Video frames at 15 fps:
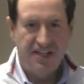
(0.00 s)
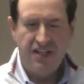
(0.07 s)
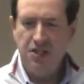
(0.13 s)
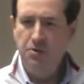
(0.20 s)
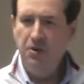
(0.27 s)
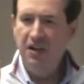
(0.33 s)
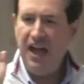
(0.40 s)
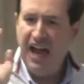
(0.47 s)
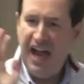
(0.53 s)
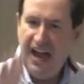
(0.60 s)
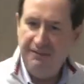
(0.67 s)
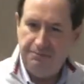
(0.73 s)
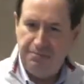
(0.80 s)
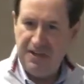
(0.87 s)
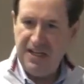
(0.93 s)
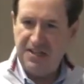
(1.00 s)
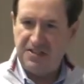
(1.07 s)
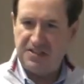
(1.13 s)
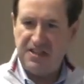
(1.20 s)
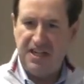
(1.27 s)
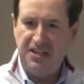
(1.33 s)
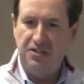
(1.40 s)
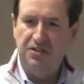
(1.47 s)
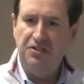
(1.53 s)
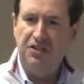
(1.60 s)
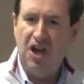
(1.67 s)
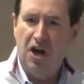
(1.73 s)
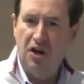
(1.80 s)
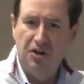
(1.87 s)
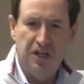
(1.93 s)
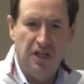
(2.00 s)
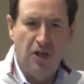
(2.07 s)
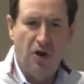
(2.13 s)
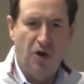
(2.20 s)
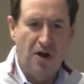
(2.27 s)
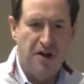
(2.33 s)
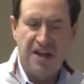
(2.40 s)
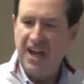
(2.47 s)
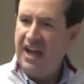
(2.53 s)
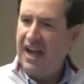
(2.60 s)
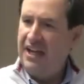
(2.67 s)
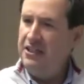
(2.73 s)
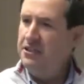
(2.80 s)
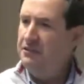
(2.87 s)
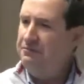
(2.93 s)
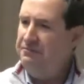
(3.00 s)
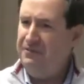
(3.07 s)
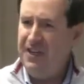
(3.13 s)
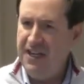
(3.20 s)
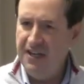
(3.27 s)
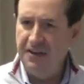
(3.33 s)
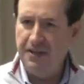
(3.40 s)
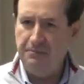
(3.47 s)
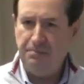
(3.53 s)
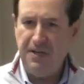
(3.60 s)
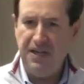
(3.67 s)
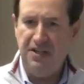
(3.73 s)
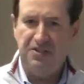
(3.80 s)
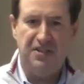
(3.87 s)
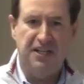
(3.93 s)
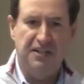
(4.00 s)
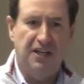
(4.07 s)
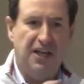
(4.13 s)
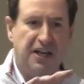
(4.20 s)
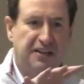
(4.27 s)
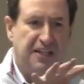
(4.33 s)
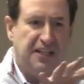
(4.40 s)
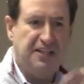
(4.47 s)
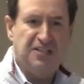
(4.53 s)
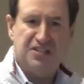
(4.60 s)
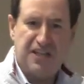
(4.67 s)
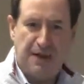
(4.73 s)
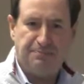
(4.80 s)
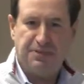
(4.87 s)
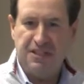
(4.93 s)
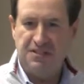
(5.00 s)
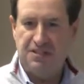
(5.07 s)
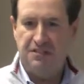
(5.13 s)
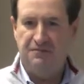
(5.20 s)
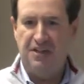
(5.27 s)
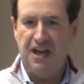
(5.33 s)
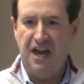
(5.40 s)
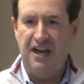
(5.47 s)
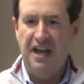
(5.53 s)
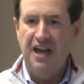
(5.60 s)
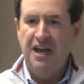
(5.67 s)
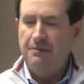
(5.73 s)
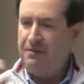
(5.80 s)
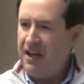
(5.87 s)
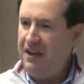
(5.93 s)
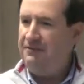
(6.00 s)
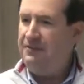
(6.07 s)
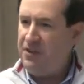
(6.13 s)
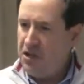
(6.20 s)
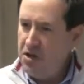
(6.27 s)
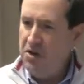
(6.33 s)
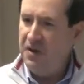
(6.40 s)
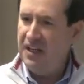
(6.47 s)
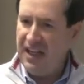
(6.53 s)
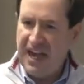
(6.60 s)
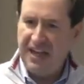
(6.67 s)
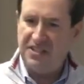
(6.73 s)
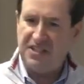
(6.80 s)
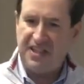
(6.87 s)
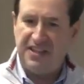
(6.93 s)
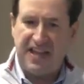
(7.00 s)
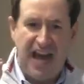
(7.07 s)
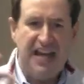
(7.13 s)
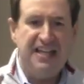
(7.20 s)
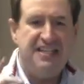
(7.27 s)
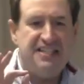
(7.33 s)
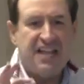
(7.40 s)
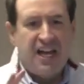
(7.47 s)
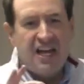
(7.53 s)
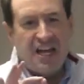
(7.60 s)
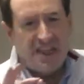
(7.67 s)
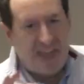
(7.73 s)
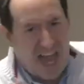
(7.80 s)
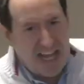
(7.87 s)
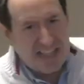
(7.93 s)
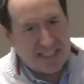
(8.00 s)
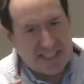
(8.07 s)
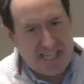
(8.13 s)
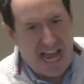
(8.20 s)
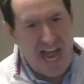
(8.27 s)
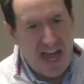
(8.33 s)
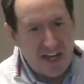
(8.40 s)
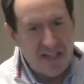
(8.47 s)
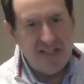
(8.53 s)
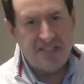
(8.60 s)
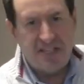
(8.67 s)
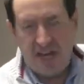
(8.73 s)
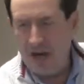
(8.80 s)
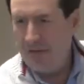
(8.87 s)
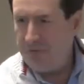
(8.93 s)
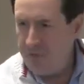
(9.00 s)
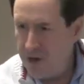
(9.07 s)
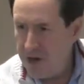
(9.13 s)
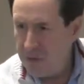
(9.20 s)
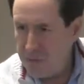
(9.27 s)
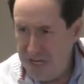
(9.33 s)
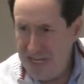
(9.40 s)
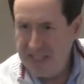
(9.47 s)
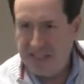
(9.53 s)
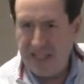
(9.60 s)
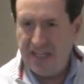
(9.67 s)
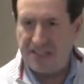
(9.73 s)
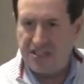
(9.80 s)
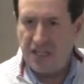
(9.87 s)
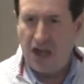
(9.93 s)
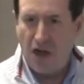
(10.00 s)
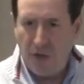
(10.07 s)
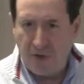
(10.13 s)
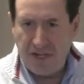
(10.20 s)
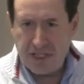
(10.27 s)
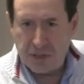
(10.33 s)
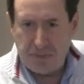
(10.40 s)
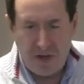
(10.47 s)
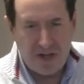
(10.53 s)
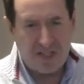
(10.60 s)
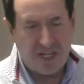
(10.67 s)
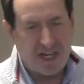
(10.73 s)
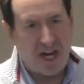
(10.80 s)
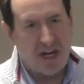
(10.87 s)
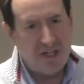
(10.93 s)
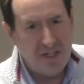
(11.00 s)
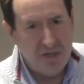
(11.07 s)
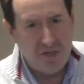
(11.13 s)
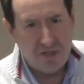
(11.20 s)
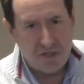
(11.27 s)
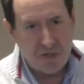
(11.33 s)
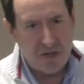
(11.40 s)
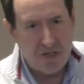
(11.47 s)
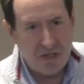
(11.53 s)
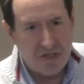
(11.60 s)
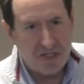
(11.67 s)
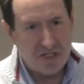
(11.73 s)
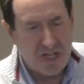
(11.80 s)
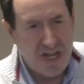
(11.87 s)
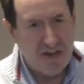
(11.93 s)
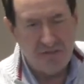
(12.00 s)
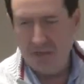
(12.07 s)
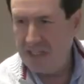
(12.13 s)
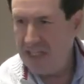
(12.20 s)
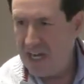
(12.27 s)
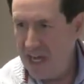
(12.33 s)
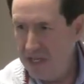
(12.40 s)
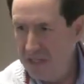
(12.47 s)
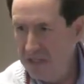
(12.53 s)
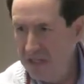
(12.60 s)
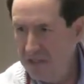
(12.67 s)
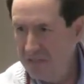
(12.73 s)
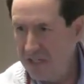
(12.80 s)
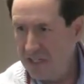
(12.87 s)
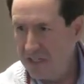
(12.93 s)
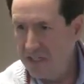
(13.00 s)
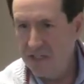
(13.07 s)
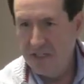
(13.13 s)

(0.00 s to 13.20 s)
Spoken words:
you will have peace and you'll know the Lord and you'll feel the peace and the acceptance of God. But if you allow sin, that doubt is there for a reason. It's the Holy Spirit saying, are you sure you're saved? Look at how you're living.